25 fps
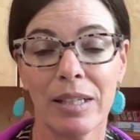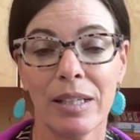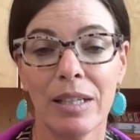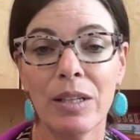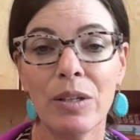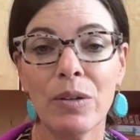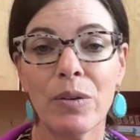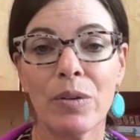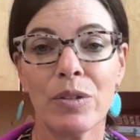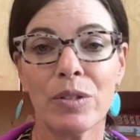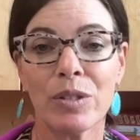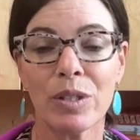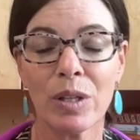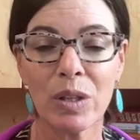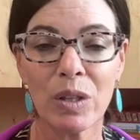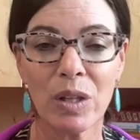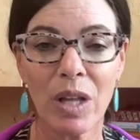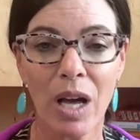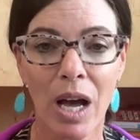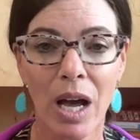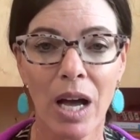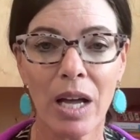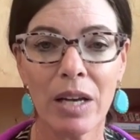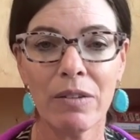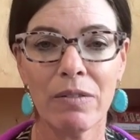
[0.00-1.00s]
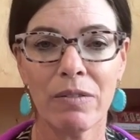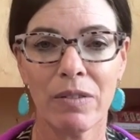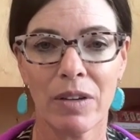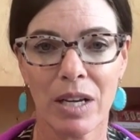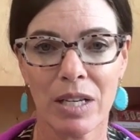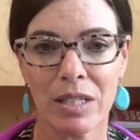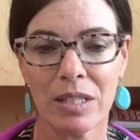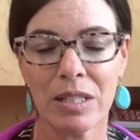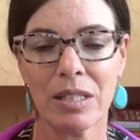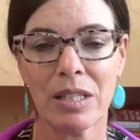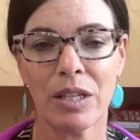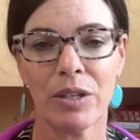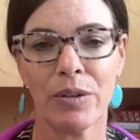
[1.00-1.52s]
You know, there's a lot of
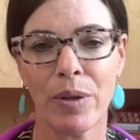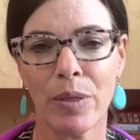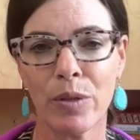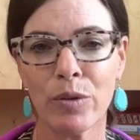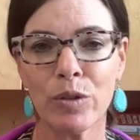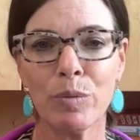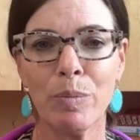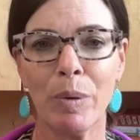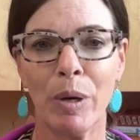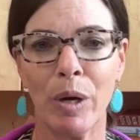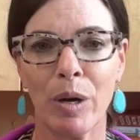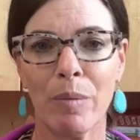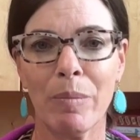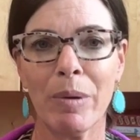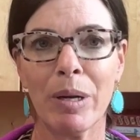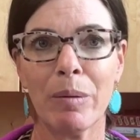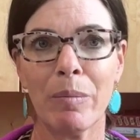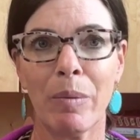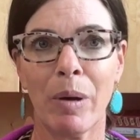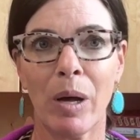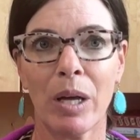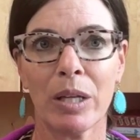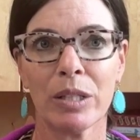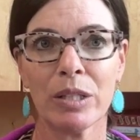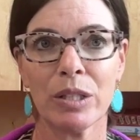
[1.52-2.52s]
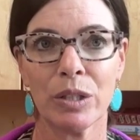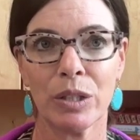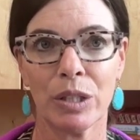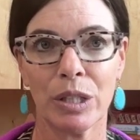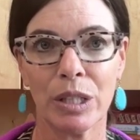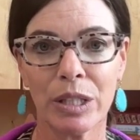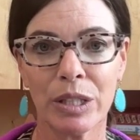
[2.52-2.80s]
us that are in those perimenopausal